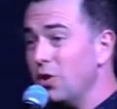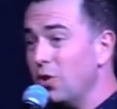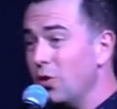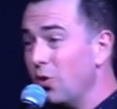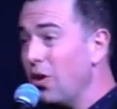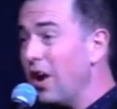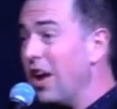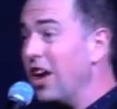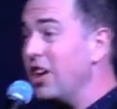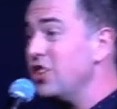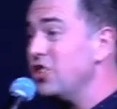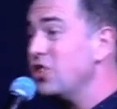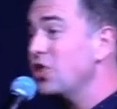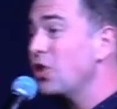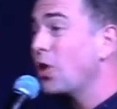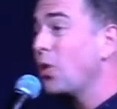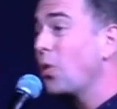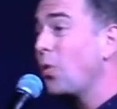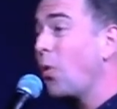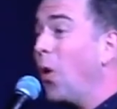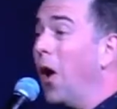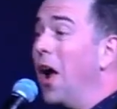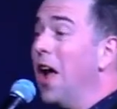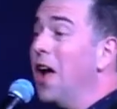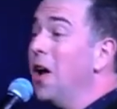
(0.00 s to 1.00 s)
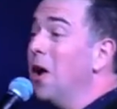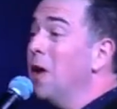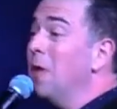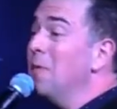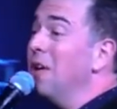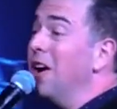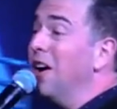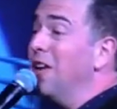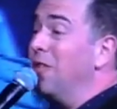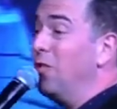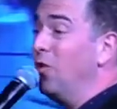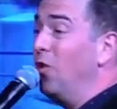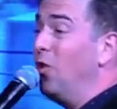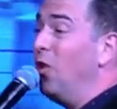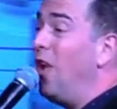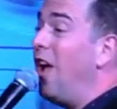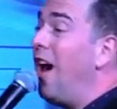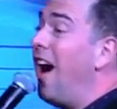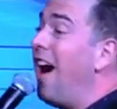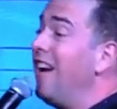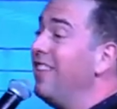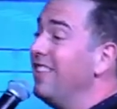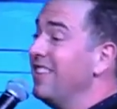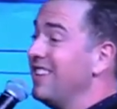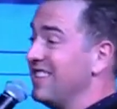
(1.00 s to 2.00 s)
in your realm of
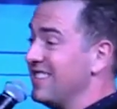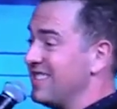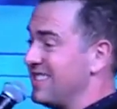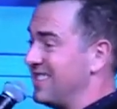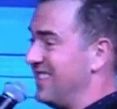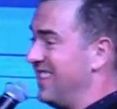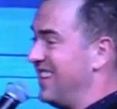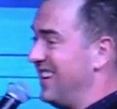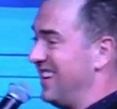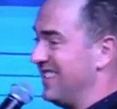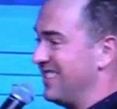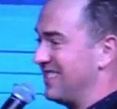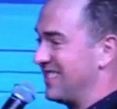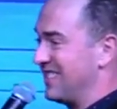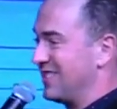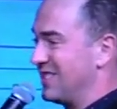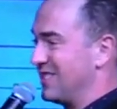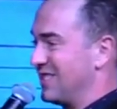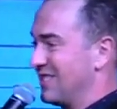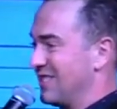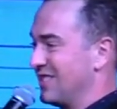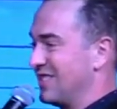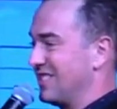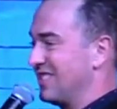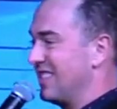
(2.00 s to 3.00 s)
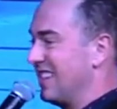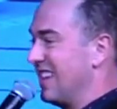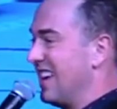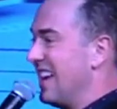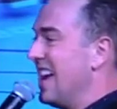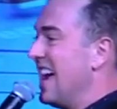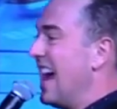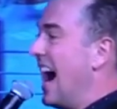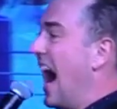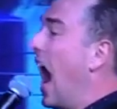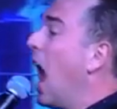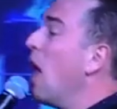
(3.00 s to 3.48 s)
lawlessness. I will